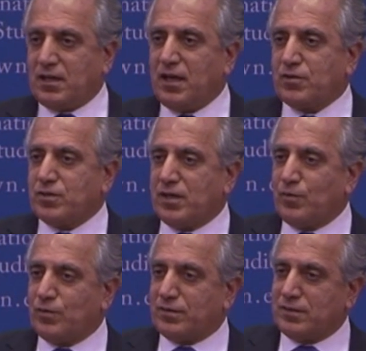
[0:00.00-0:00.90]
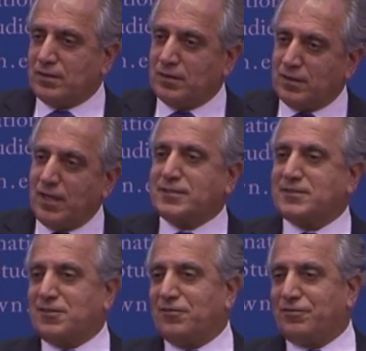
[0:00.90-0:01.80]
country with
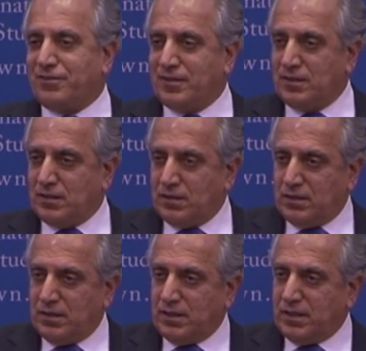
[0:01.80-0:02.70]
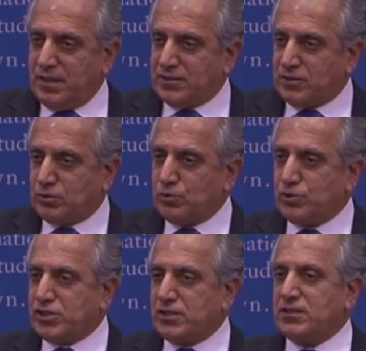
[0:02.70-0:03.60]
lots of
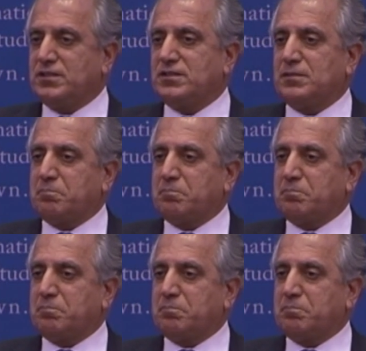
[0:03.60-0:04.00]
institutions,